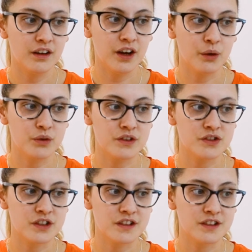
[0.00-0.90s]
I was
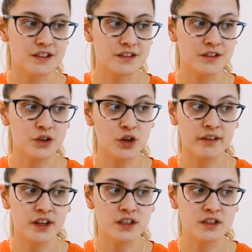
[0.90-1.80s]
just
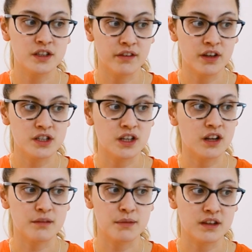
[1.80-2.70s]
neurodivergent, and I
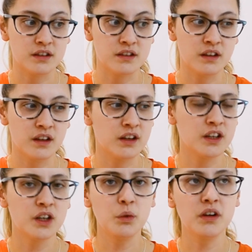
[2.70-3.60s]
was misunderstood. And I
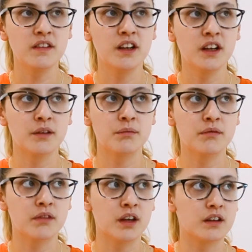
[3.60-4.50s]
don't want to say like
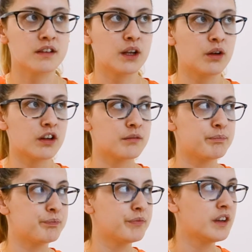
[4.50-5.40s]
sound like I'm
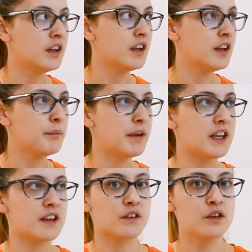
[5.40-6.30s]

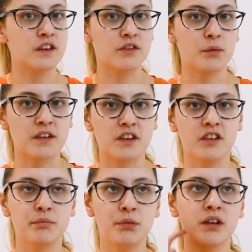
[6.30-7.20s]
making excuses for
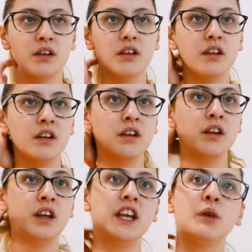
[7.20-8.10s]
myself, but
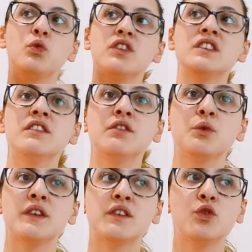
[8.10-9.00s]
it was
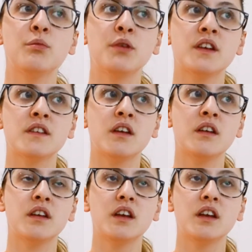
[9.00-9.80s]
difficult in school because like